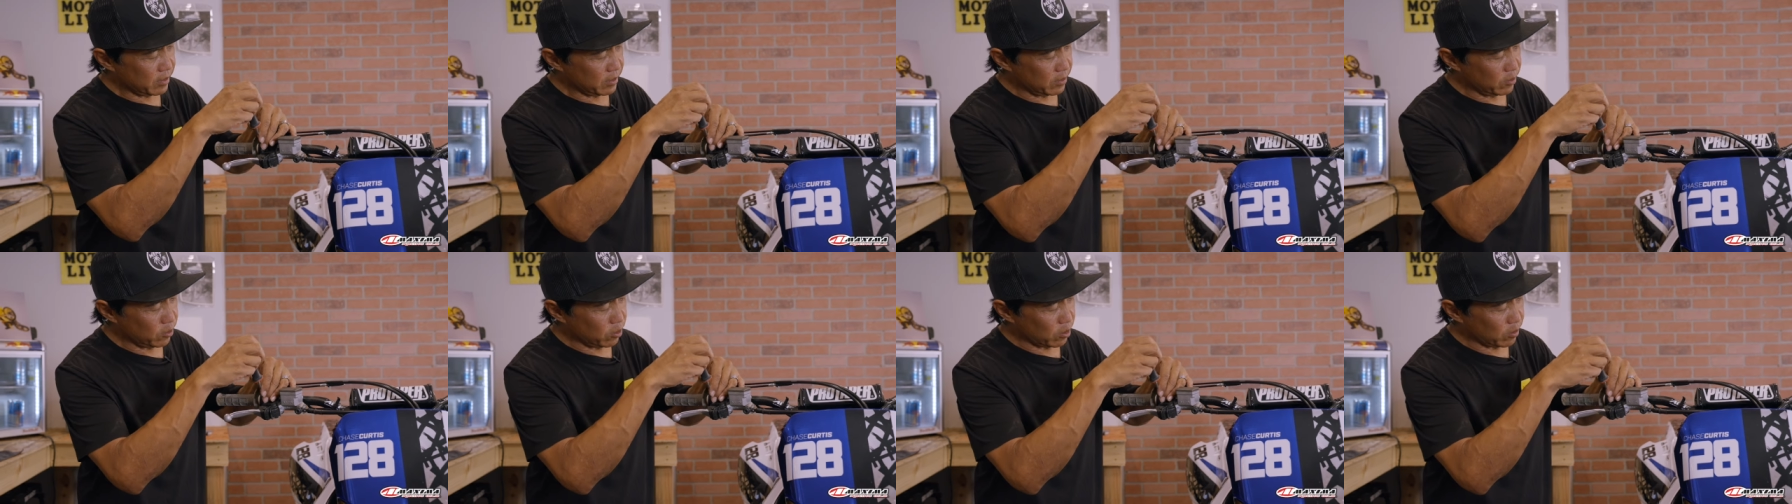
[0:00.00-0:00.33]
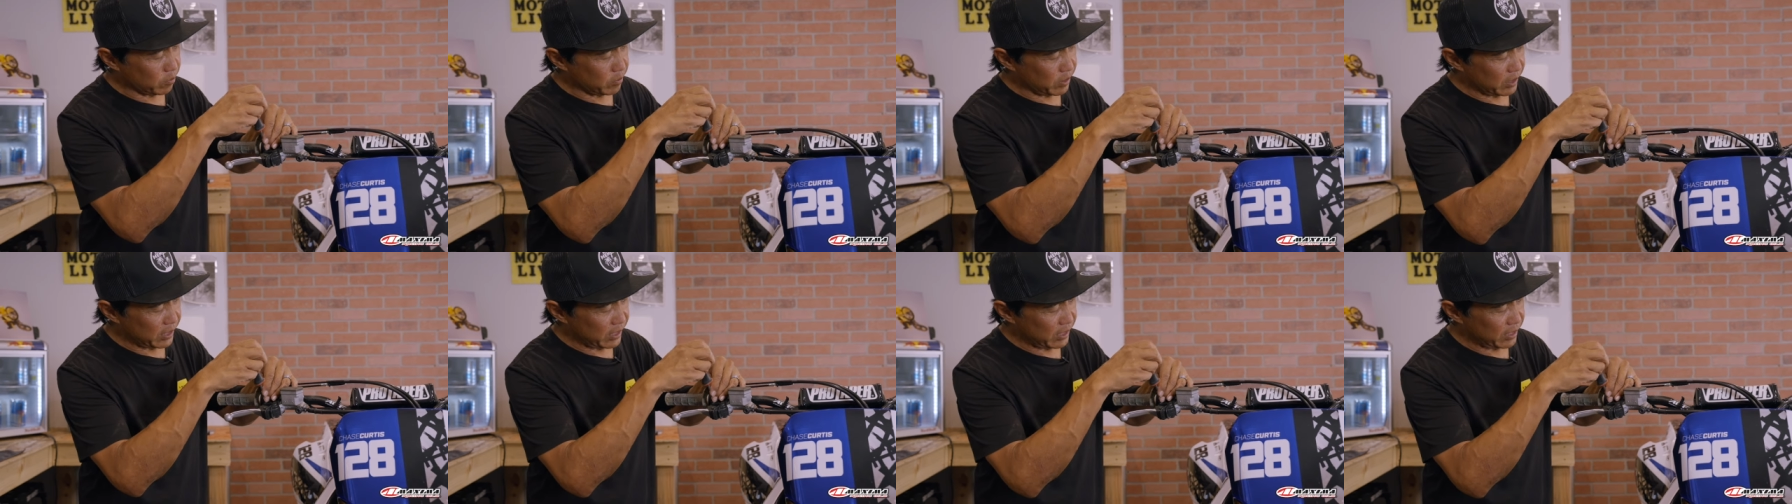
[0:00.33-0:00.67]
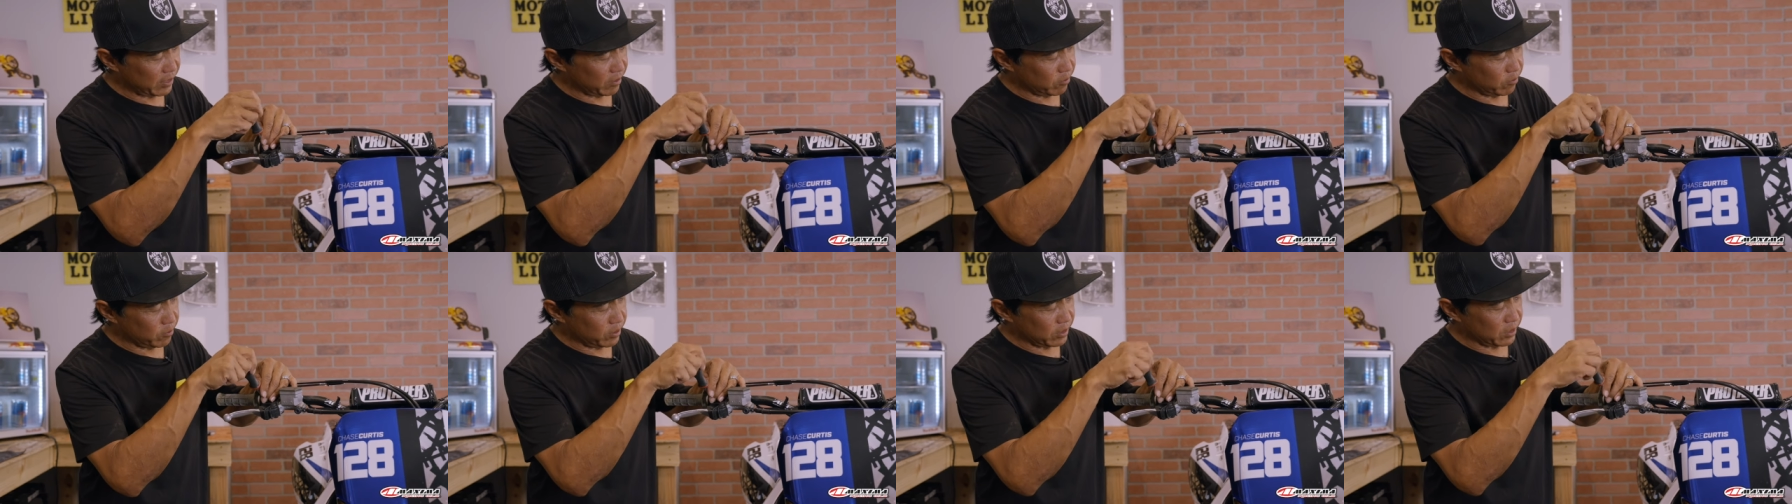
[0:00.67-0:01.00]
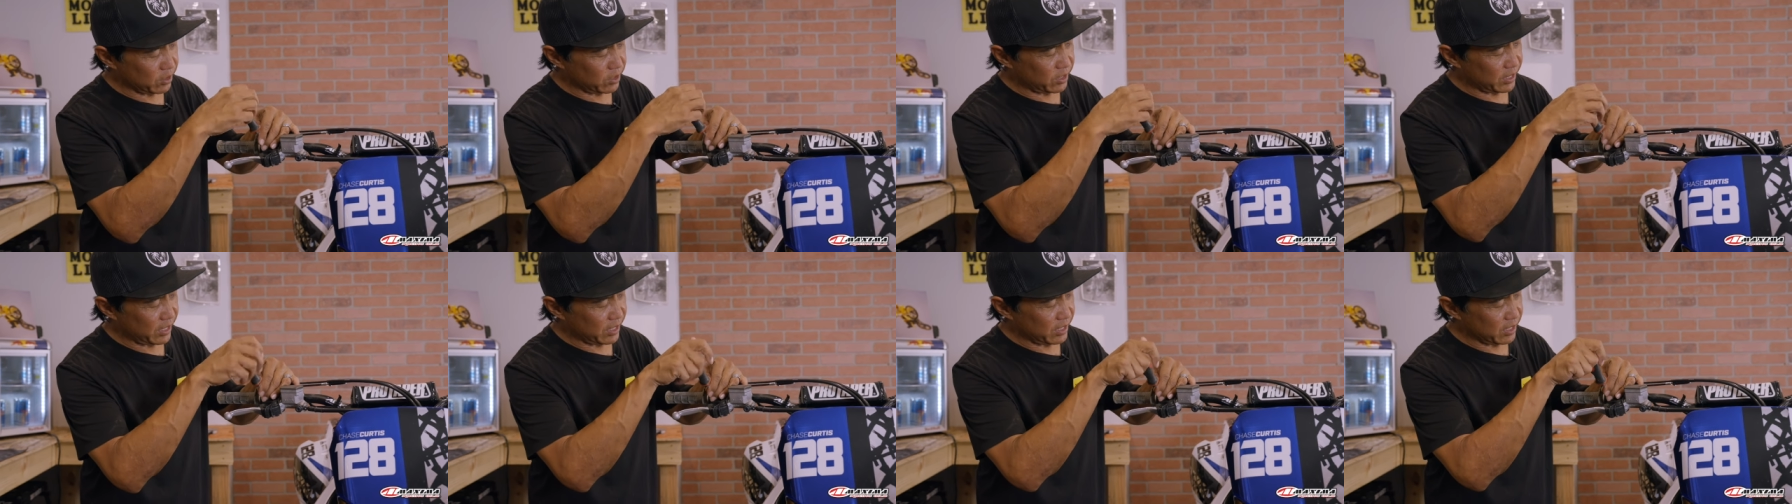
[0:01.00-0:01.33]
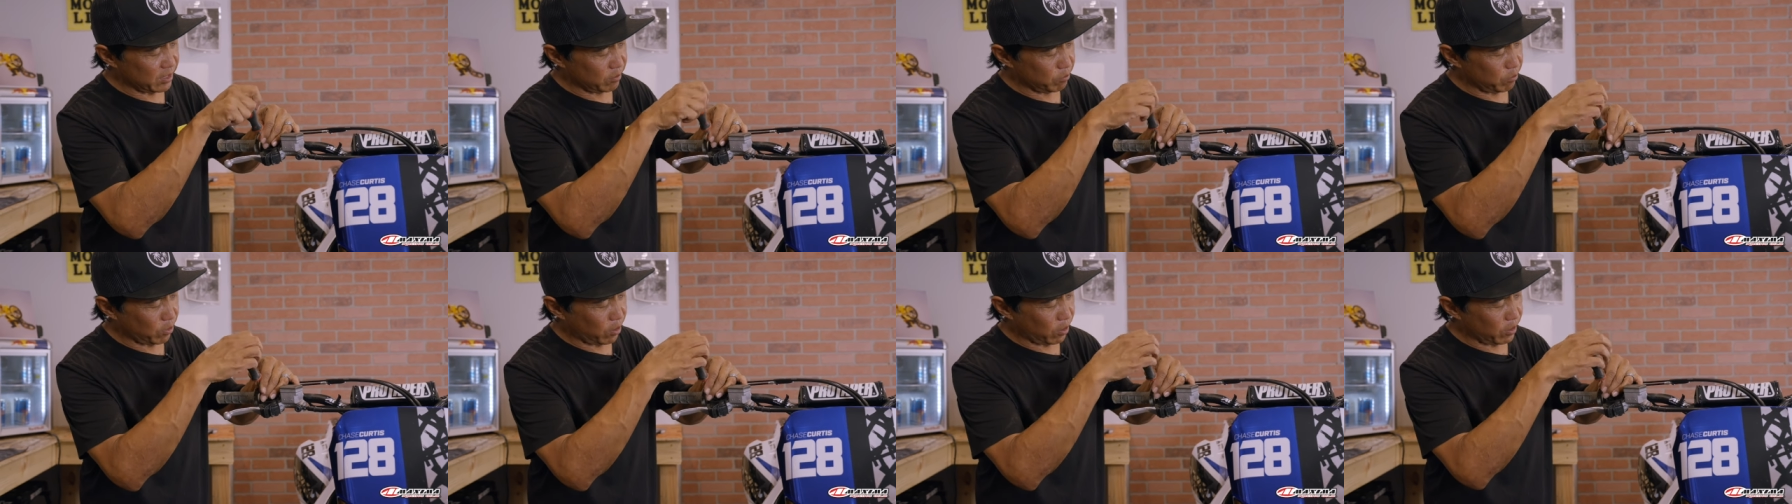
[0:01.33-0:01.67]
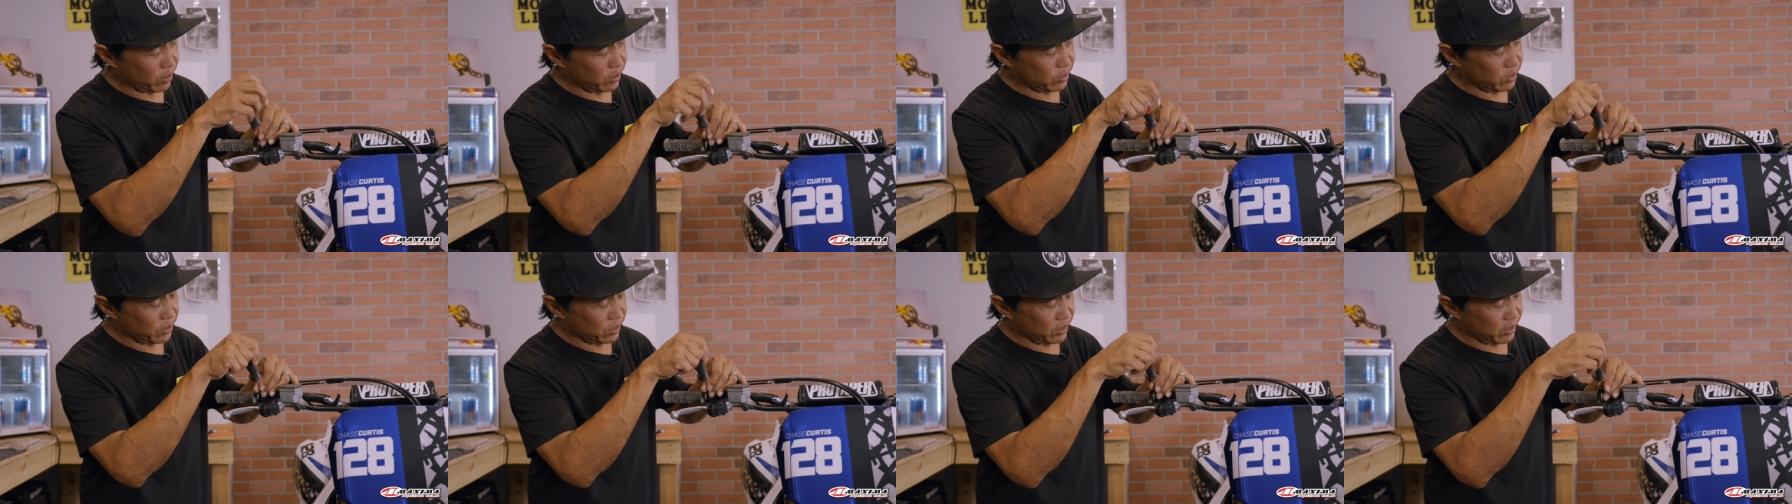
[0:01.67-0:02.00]
Normally, when you're changing
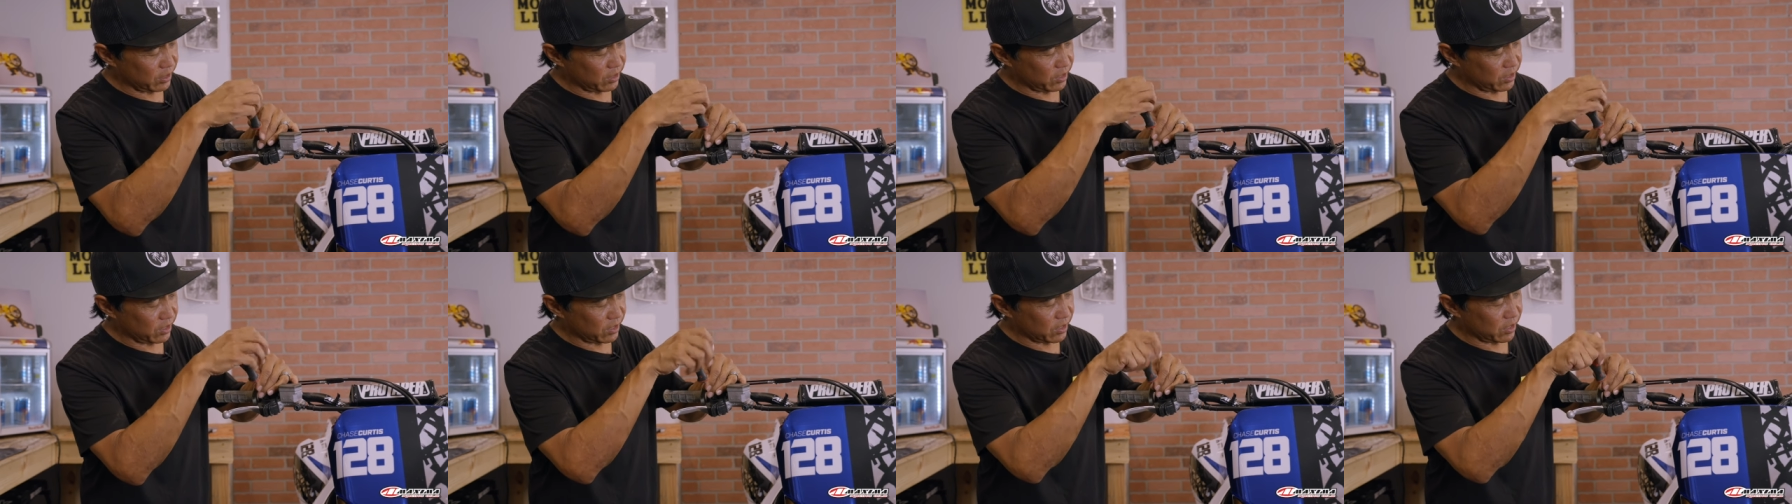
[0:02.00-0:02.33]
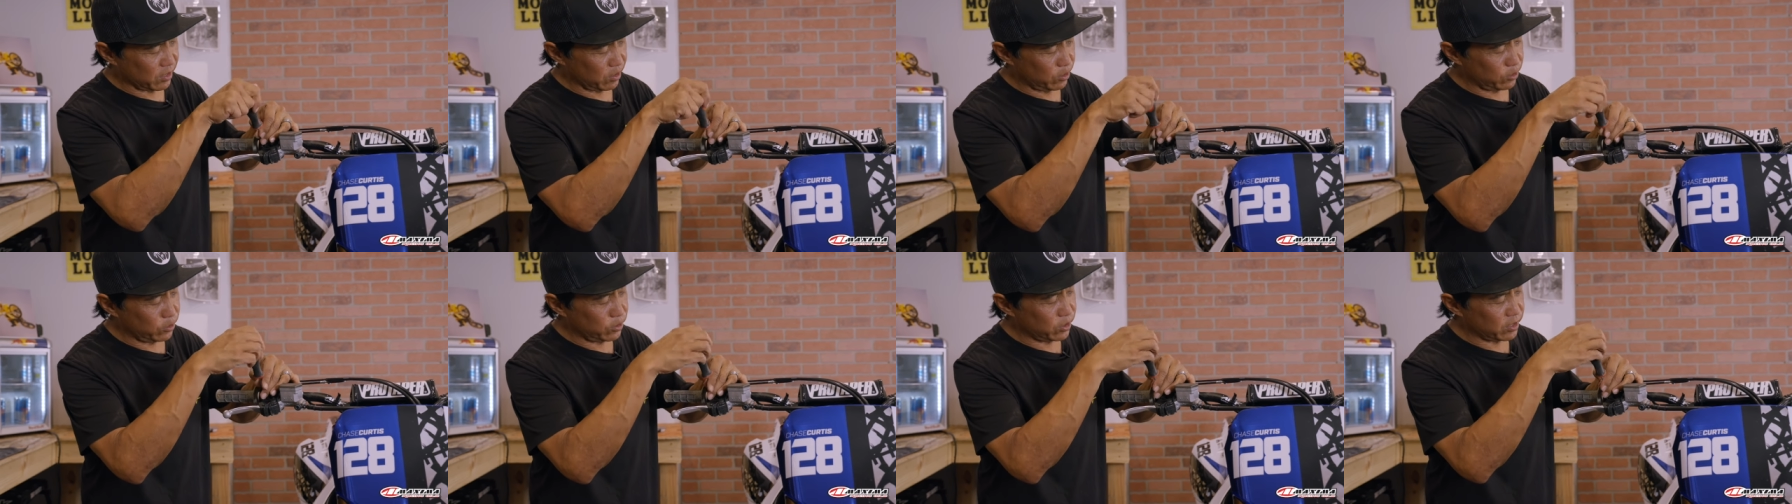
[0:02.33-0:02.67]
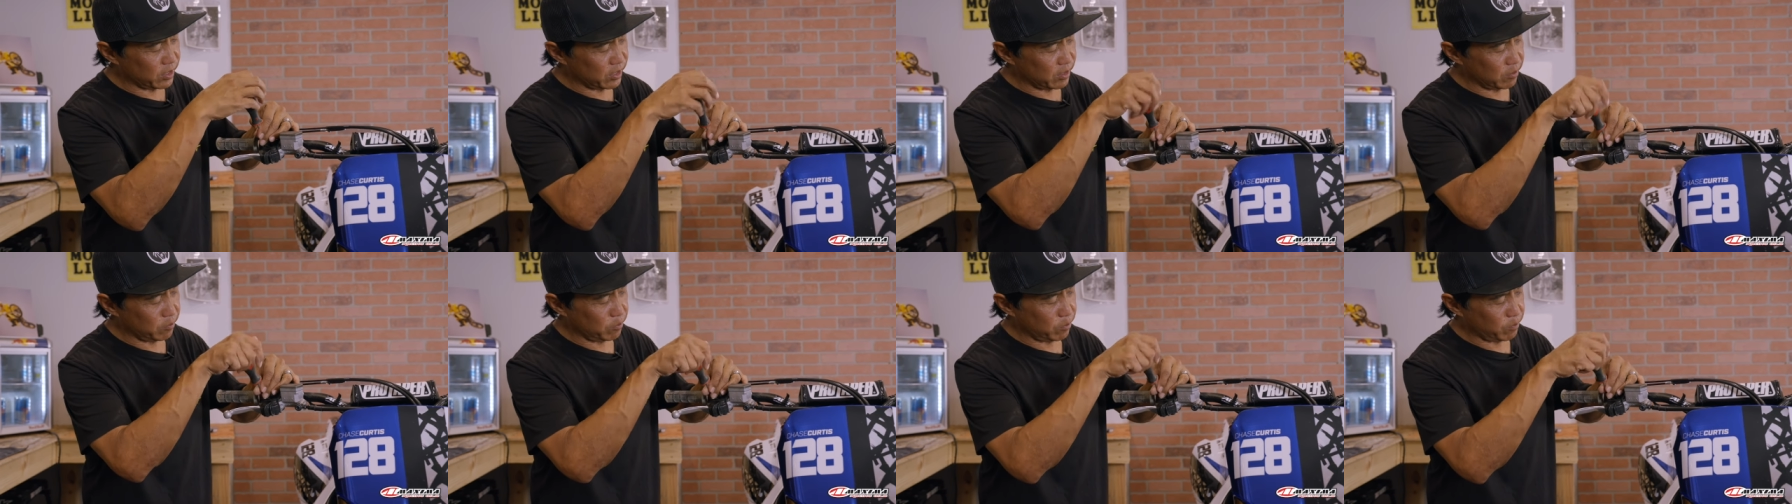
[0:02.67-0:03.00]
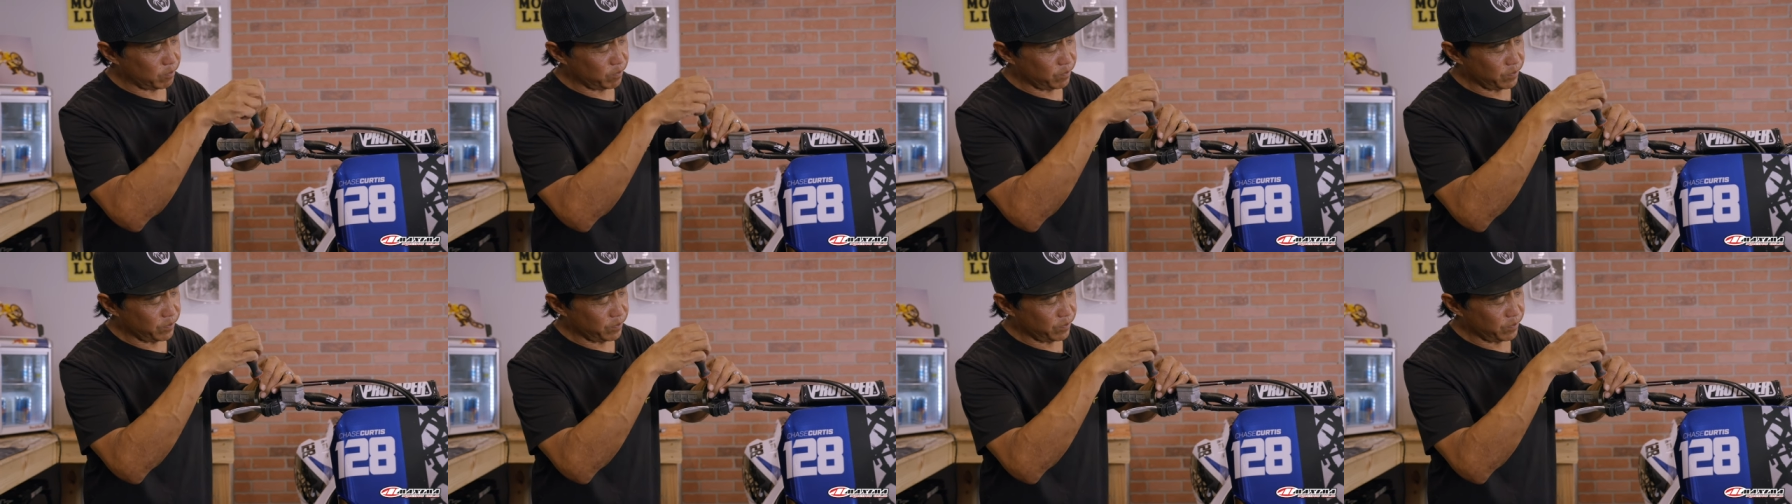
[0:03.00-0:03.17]
bars, you can just loosen the